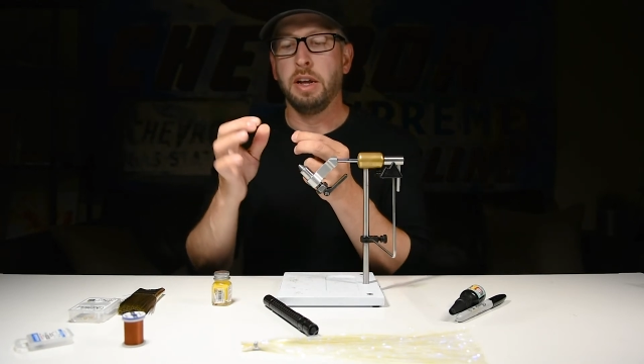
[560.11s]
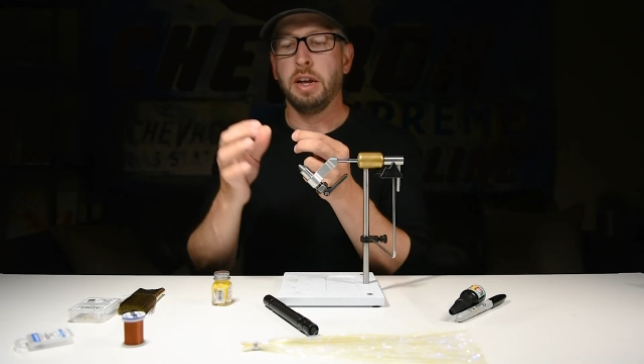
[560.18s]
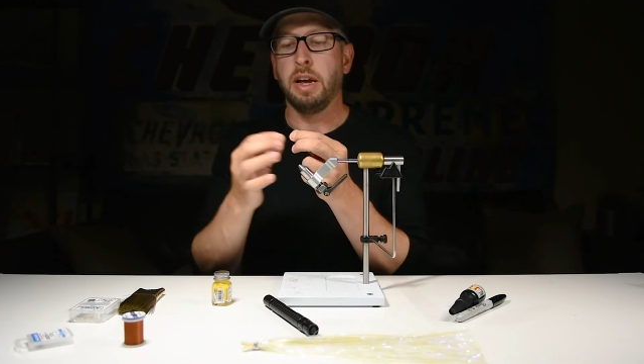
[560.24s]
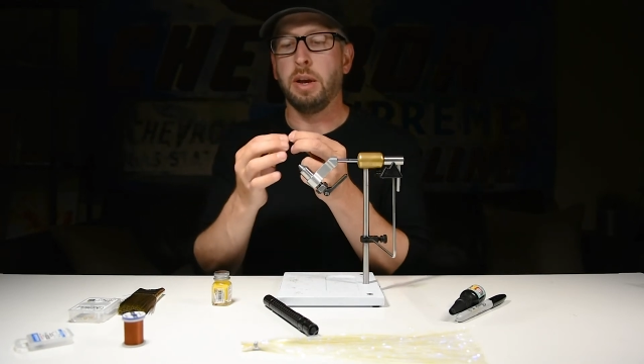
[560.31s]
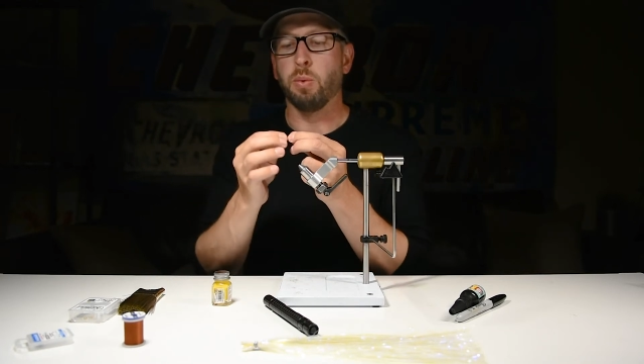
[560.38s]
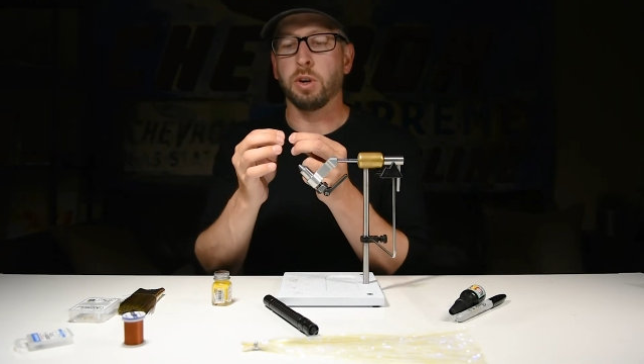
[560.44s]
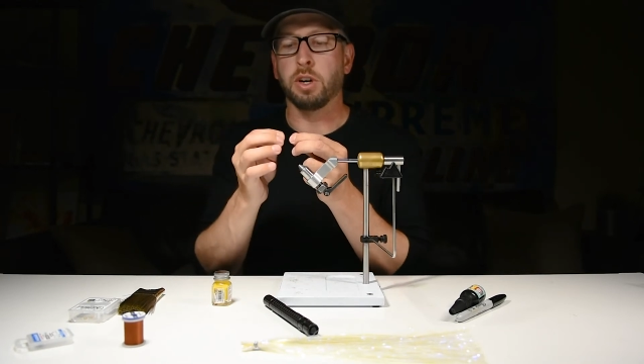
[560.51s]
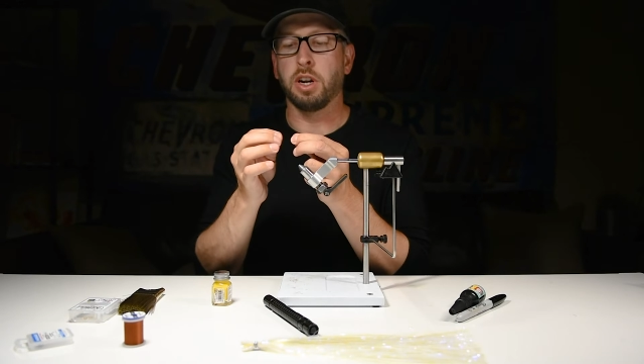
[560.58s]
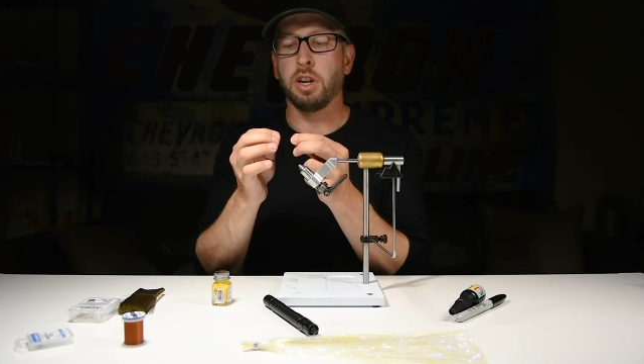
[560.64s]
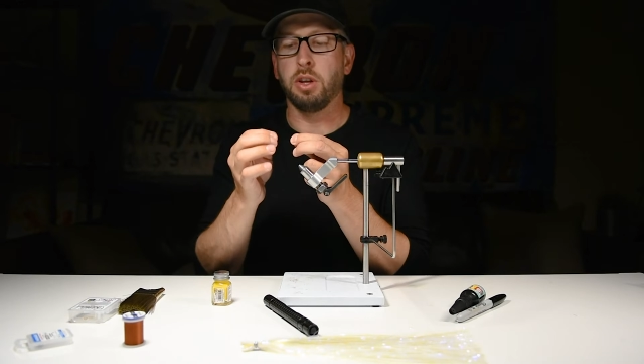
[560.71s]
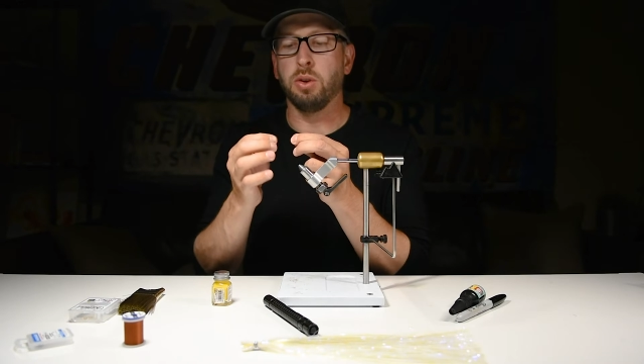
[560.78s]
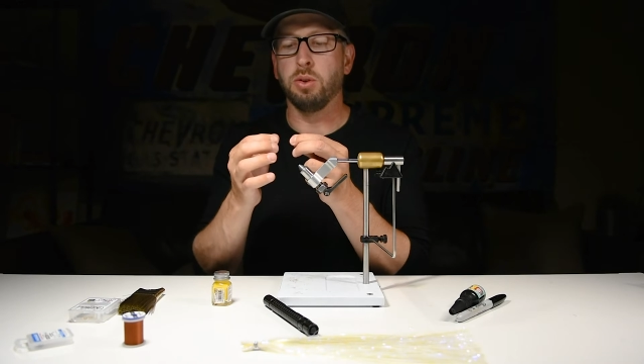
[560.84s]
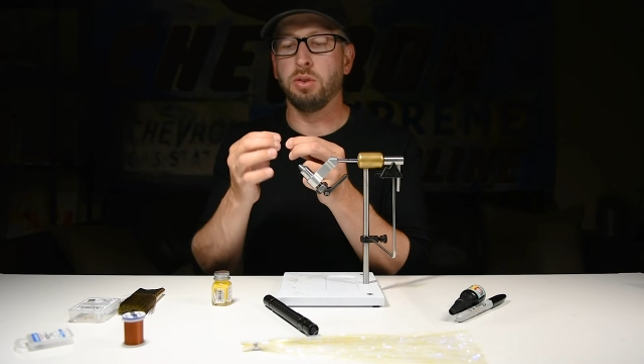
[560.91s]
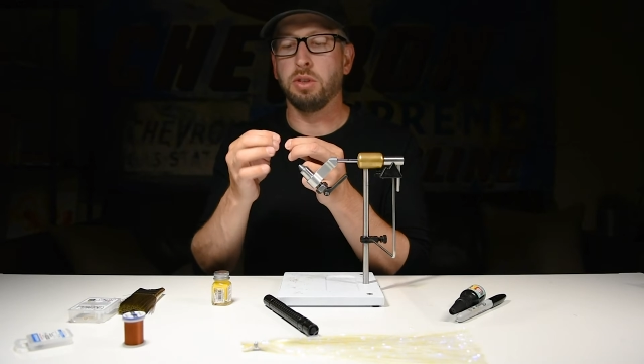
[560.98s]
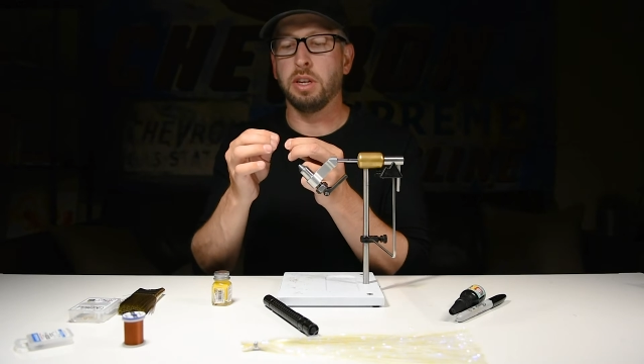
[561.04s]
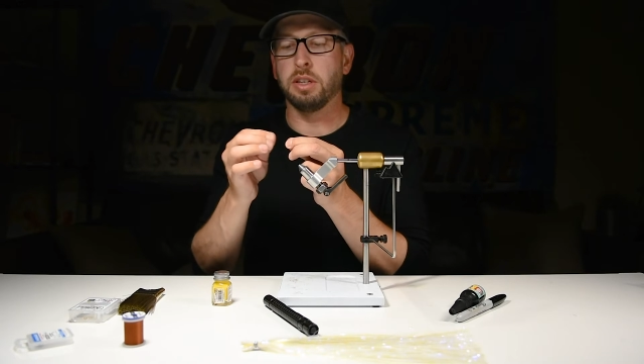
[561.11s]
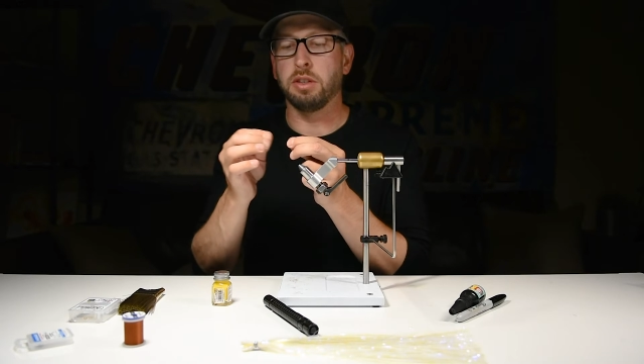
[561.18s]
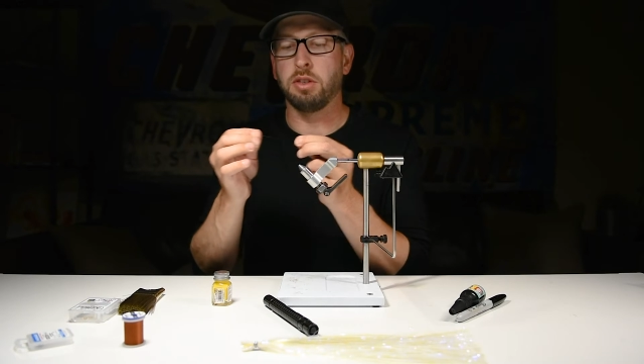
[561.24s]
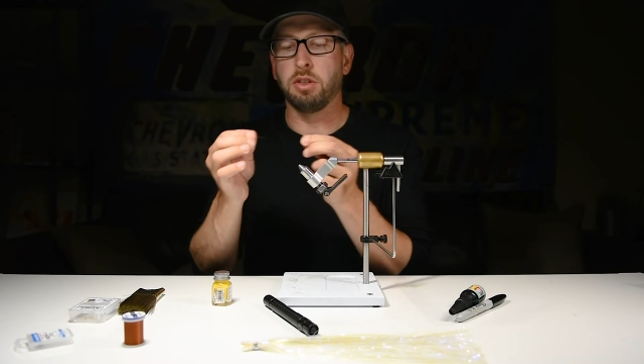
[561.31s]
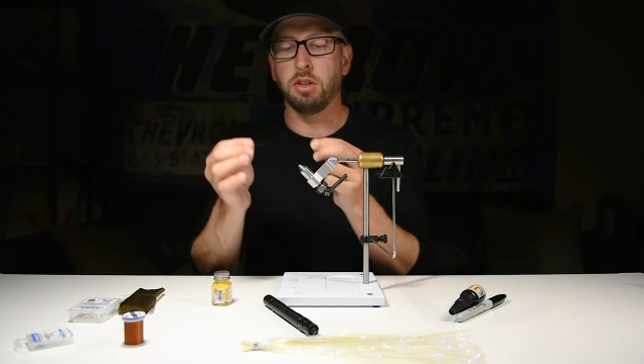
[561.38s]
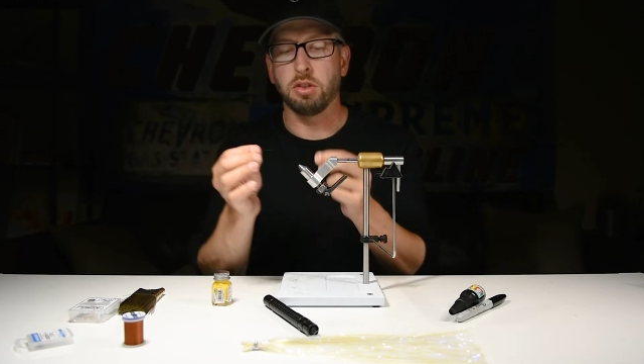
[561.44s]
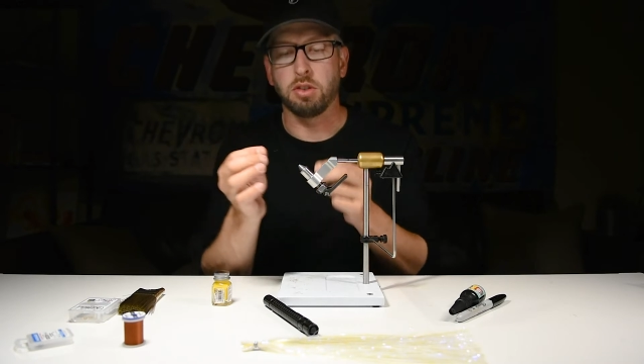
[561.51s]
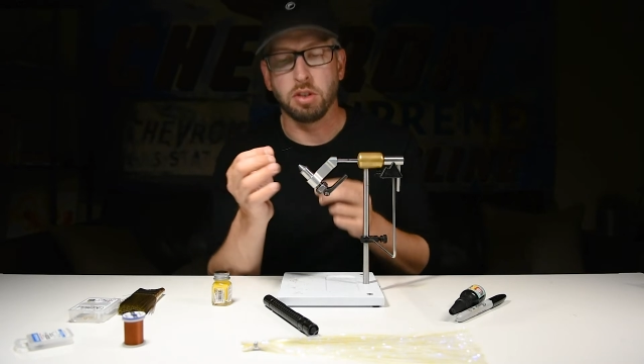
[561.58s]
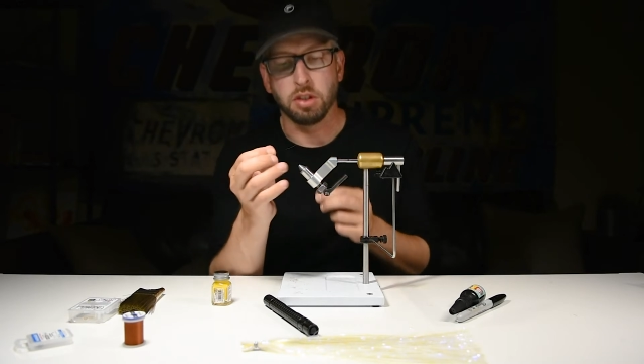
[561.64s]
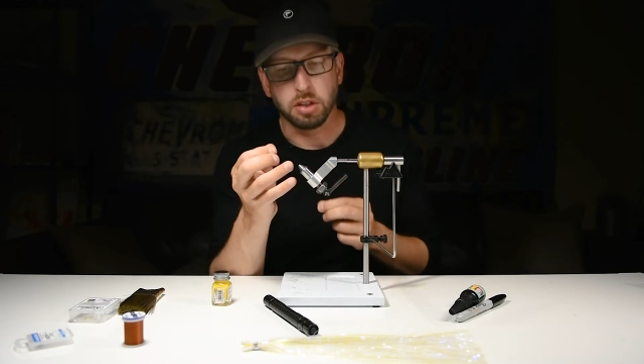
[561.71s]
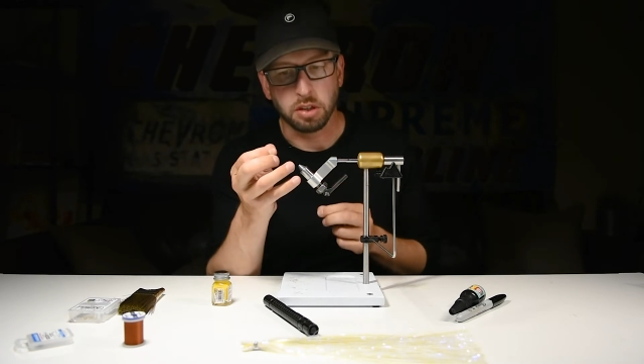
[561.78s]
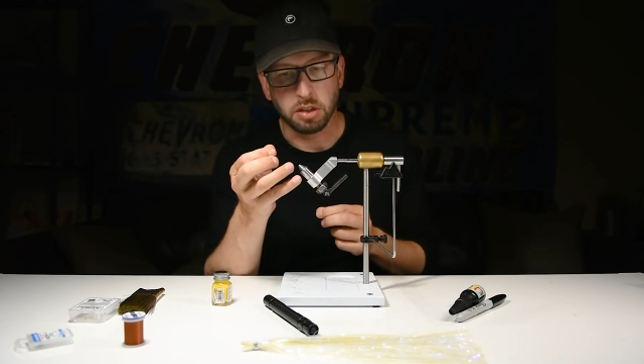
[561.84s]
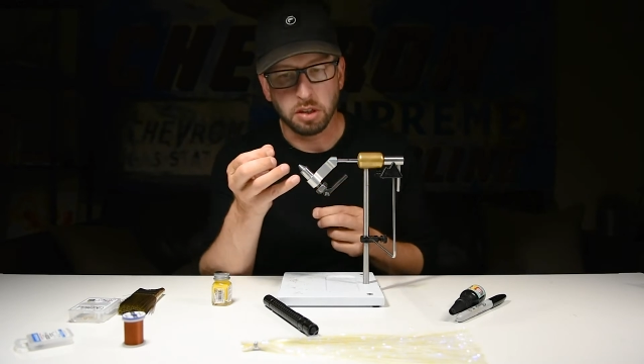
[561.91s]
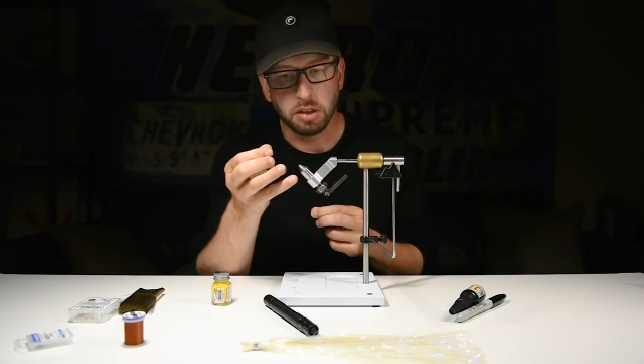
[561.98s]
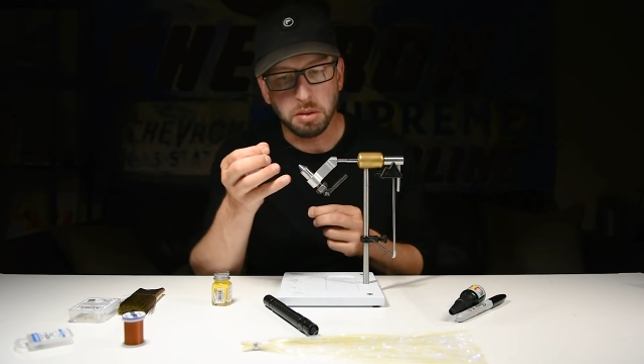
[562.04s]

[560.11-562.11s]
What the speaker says: and we're going to use this just to